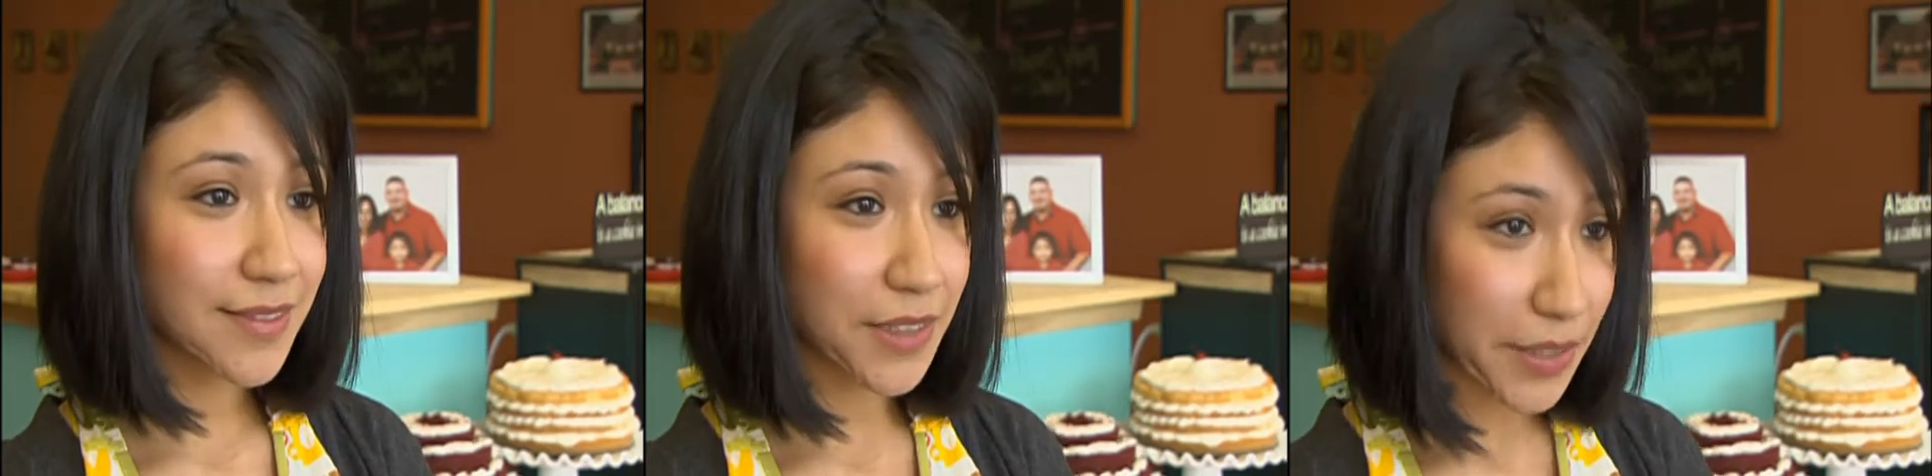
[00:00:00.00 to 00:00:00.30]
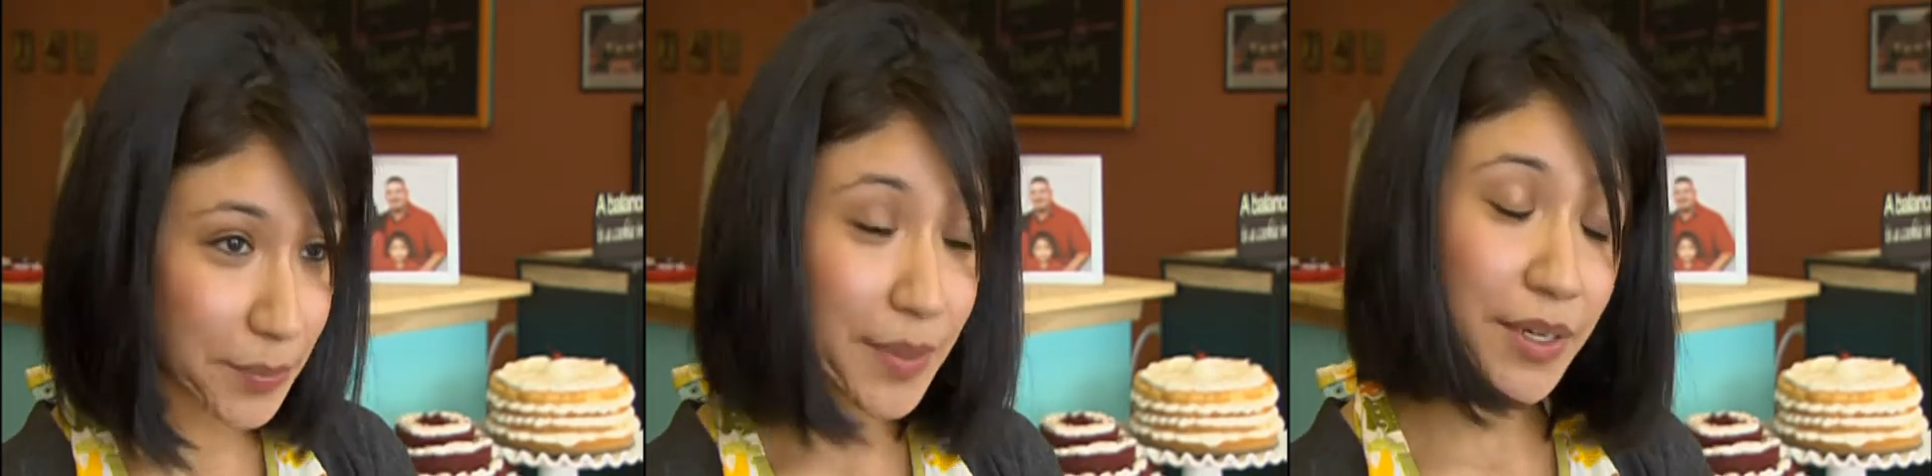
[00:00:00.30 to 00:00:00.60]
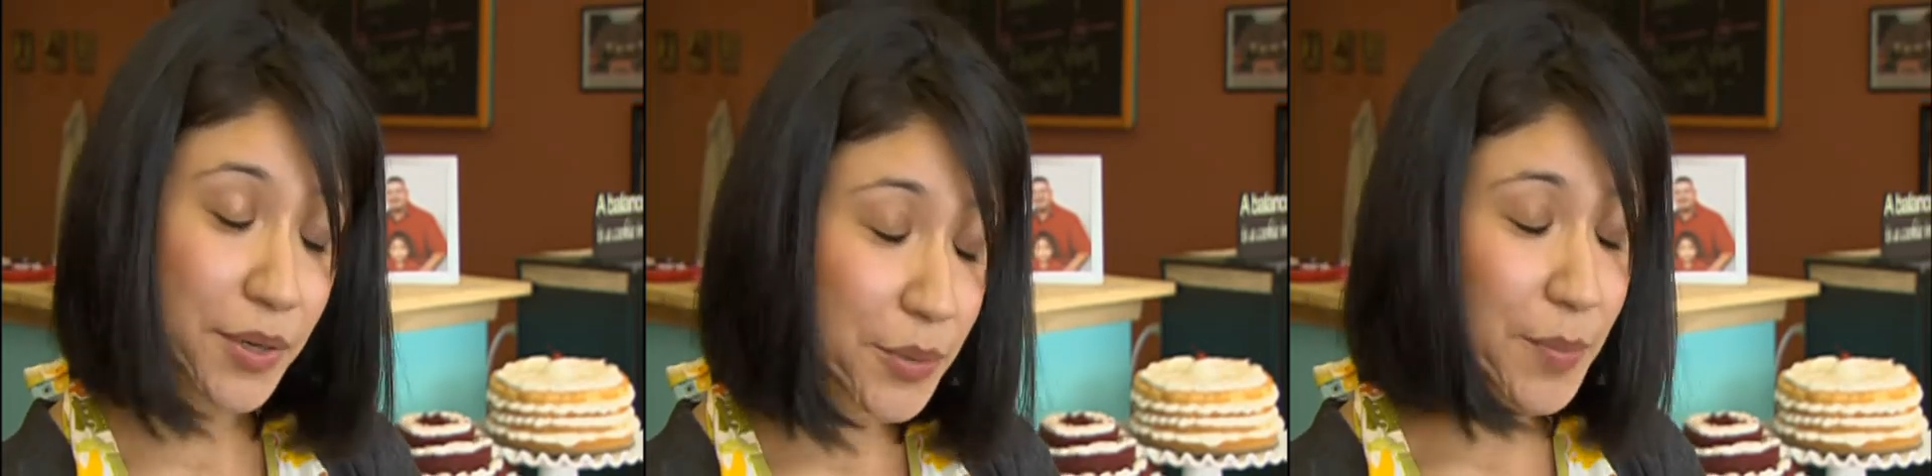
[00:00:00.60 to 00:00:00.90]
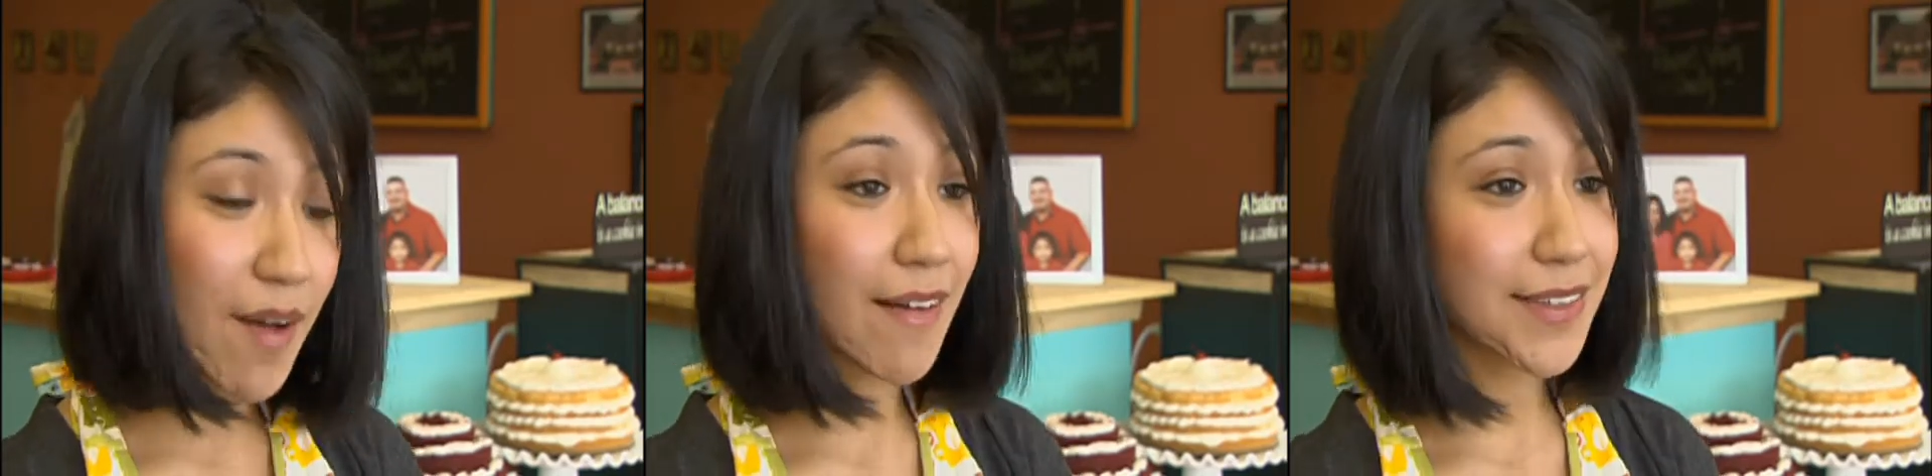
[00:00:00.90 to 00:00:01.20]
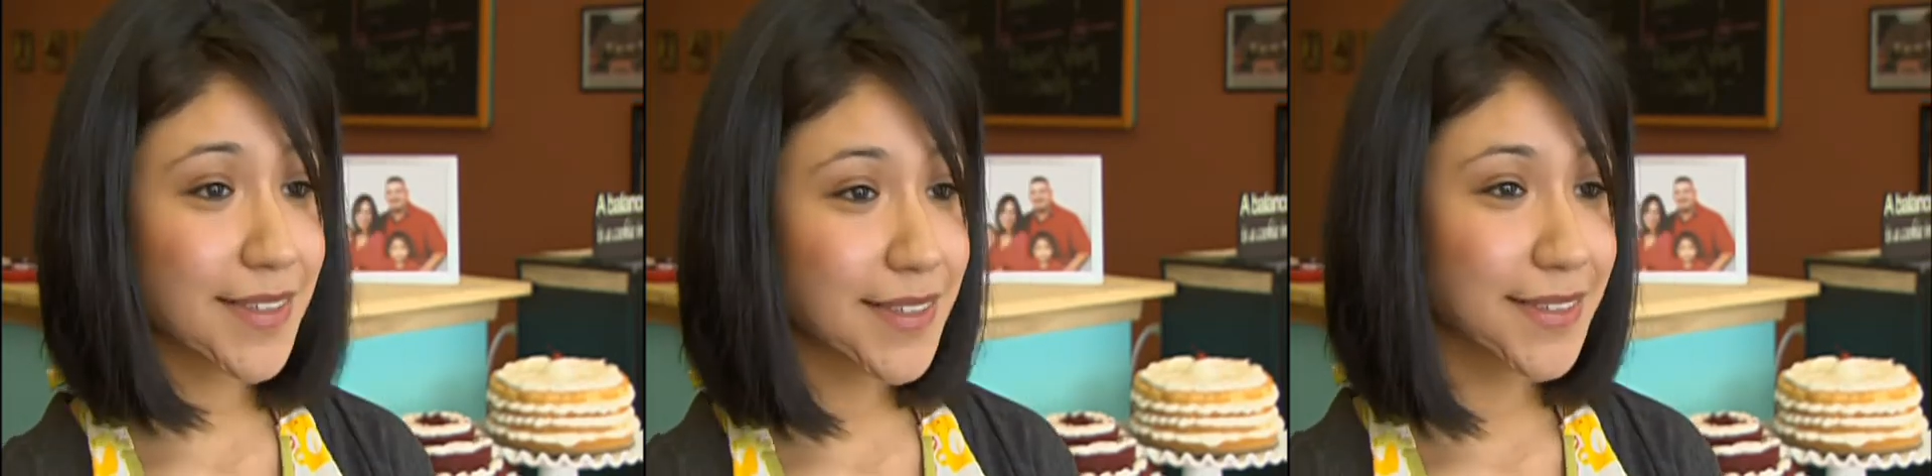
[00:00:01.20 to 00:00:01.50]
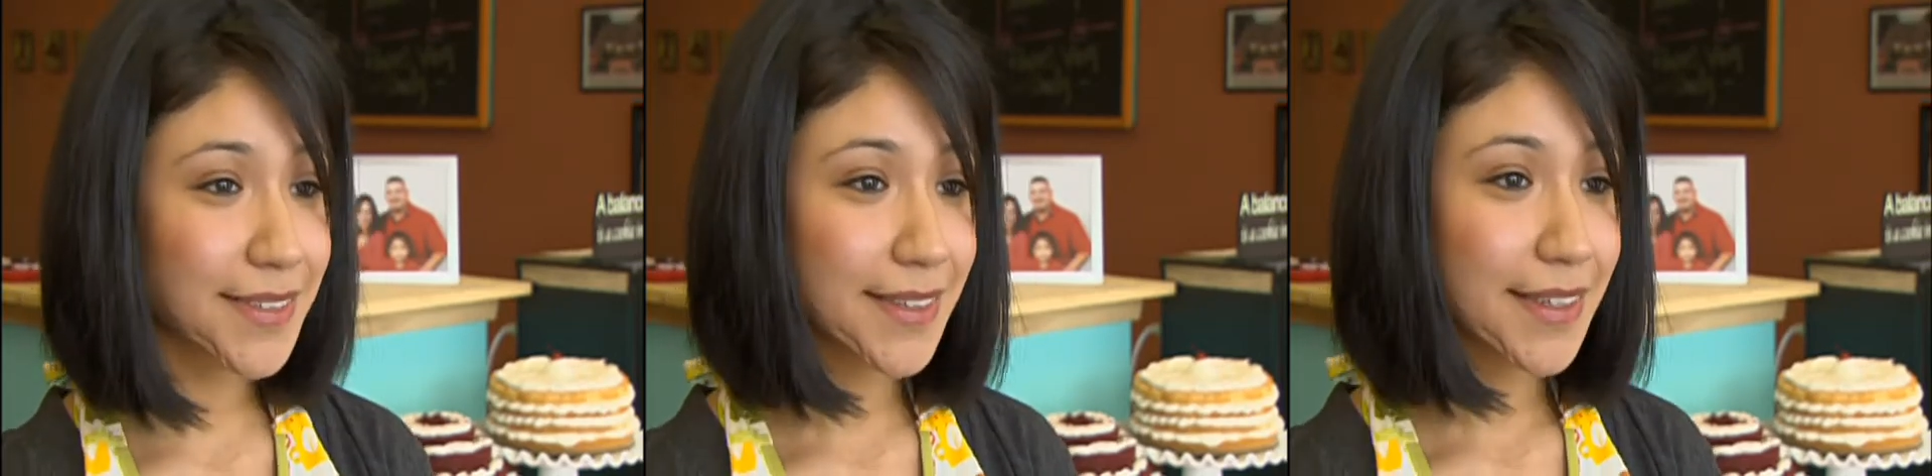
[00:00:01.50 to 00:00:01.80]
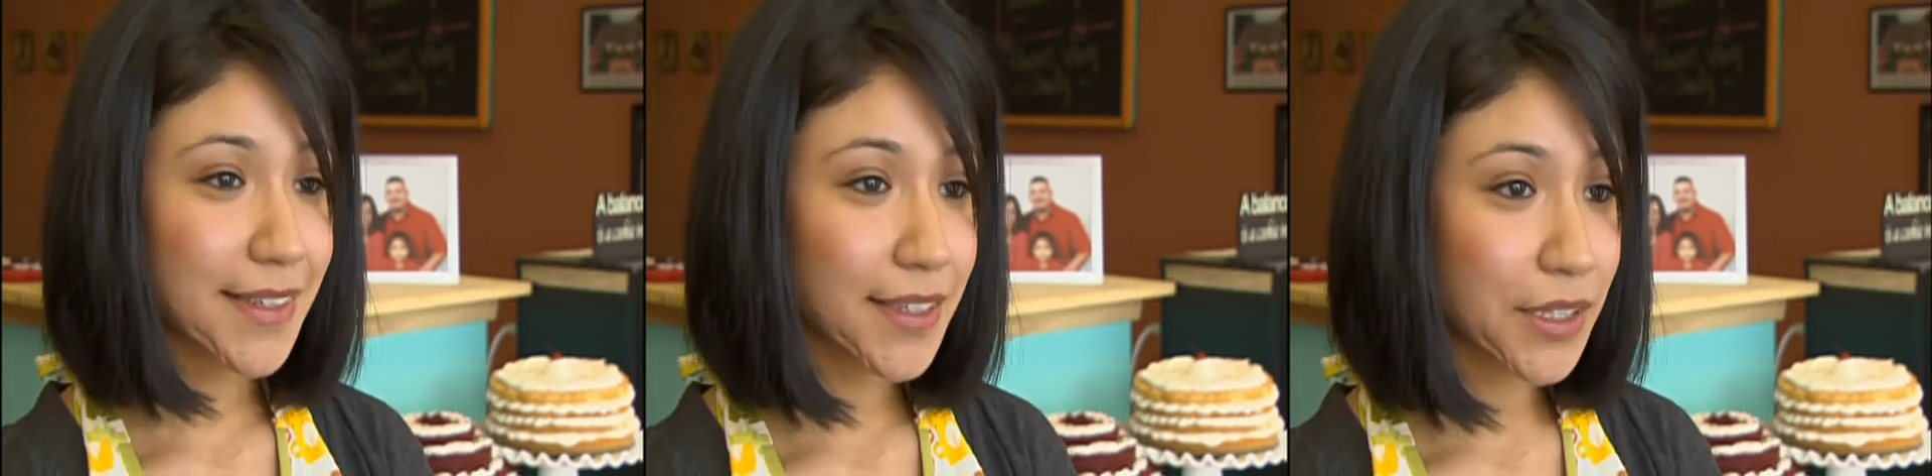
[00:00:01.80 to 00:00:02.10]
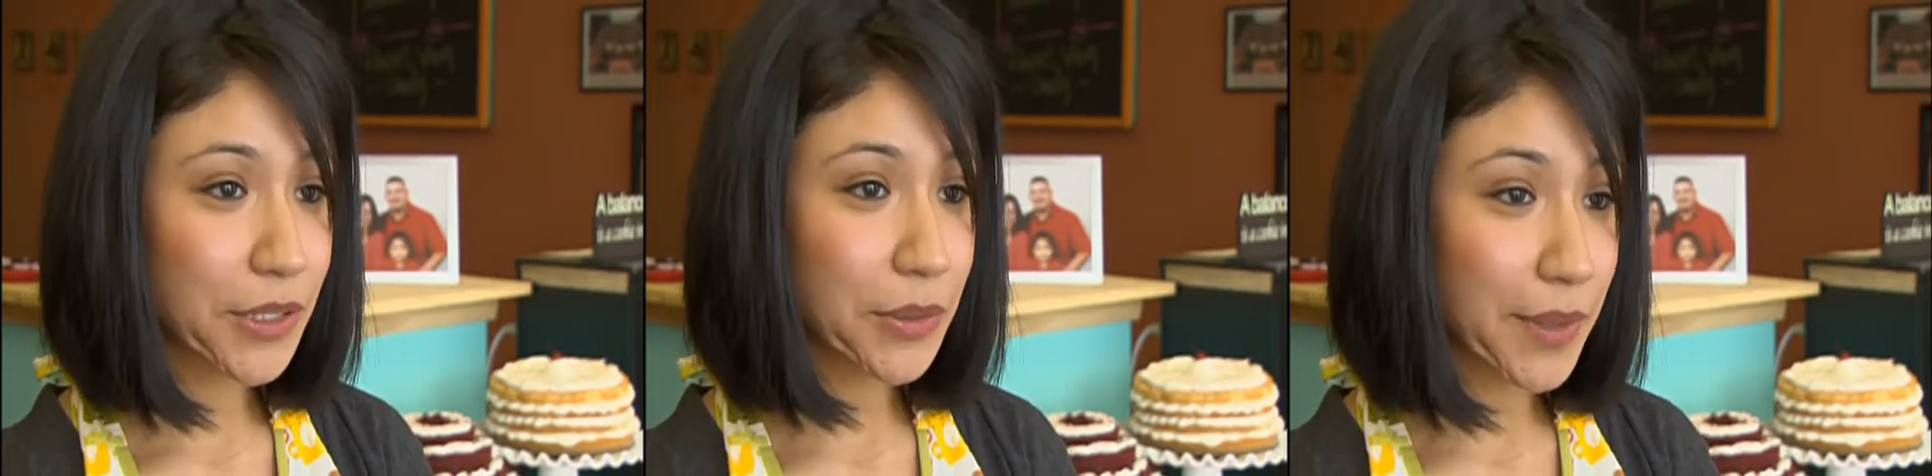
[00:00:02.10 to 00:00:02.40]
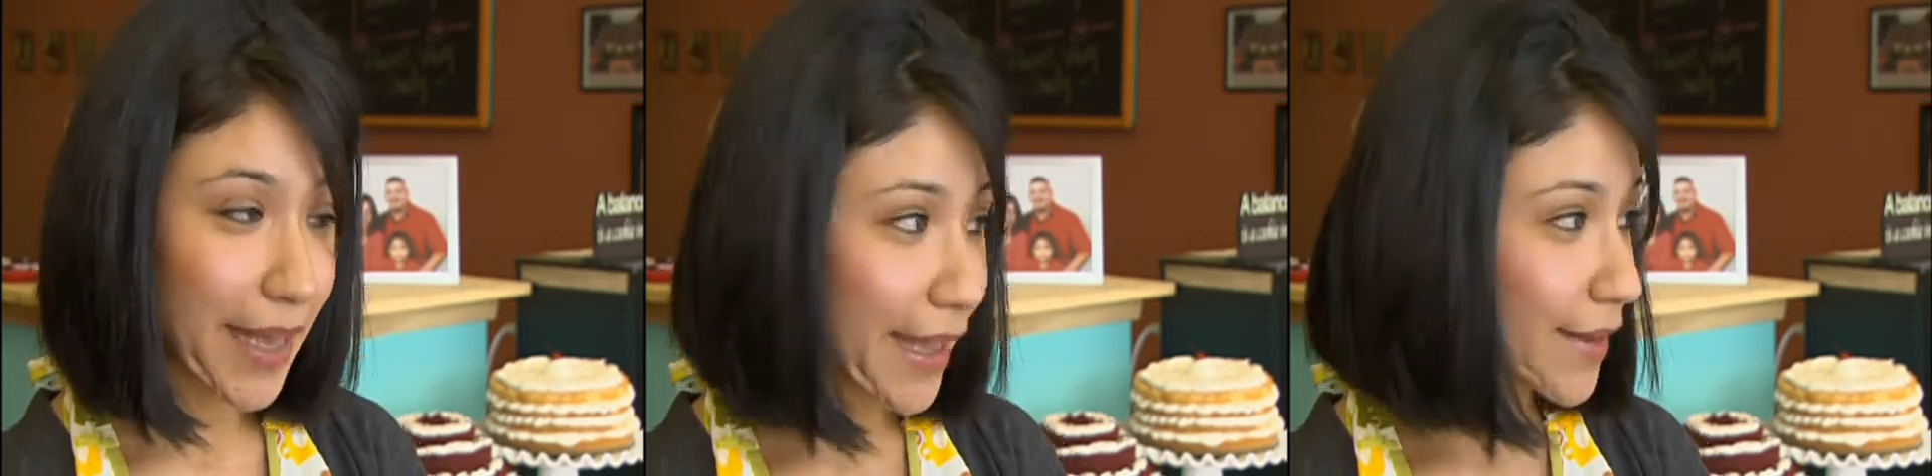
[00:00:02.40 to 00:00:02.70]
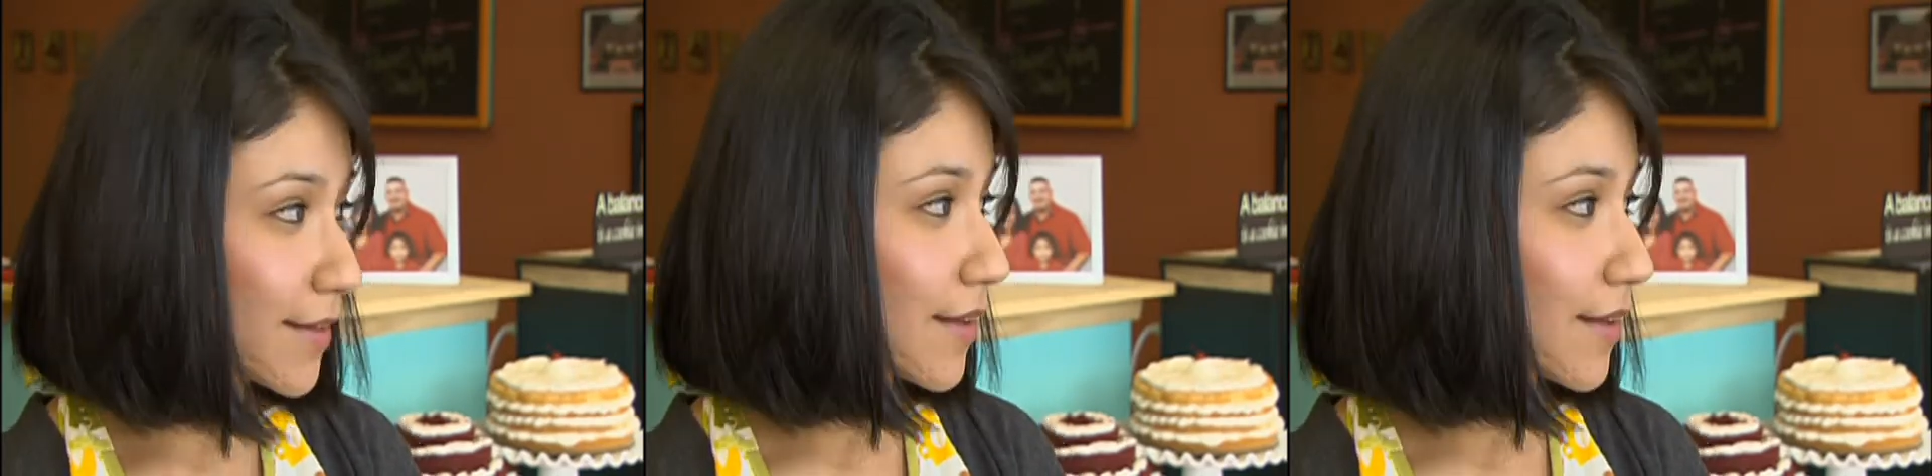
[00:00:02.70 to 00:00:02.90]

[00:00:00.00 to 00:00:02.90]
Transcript: You can be your own boss you can